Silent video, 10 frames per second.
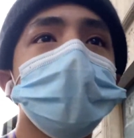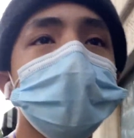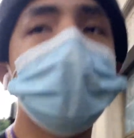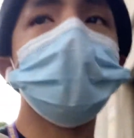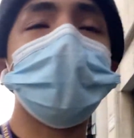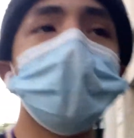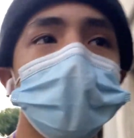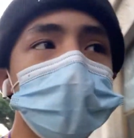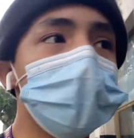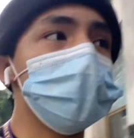guessing they clean
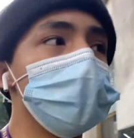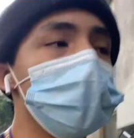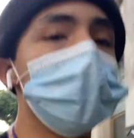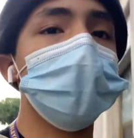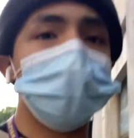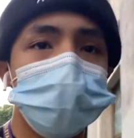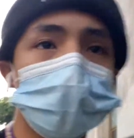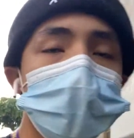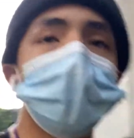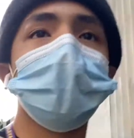them in the morning.
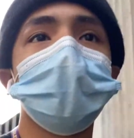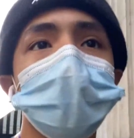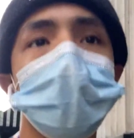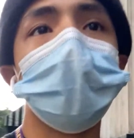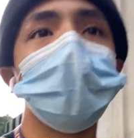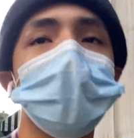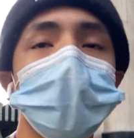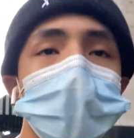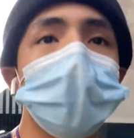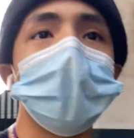But
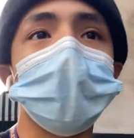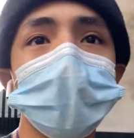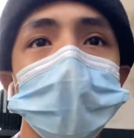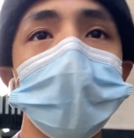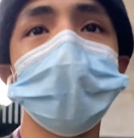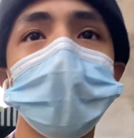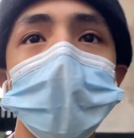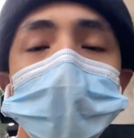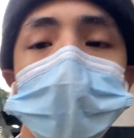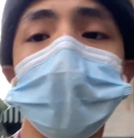yeah, I'll show you
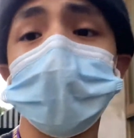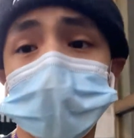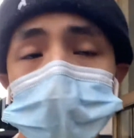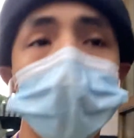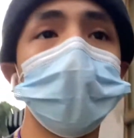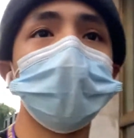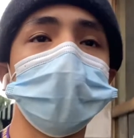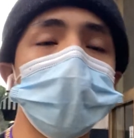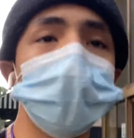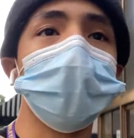guys the corner
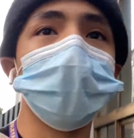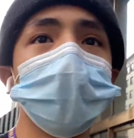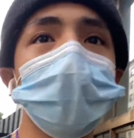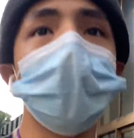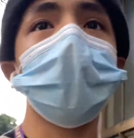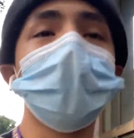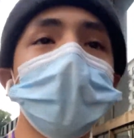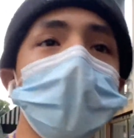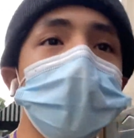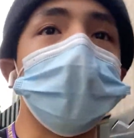street view.
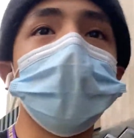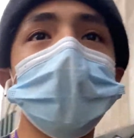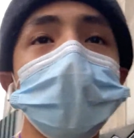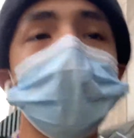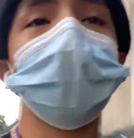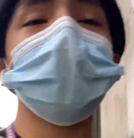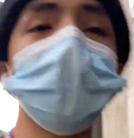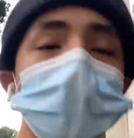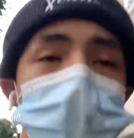Ring Street.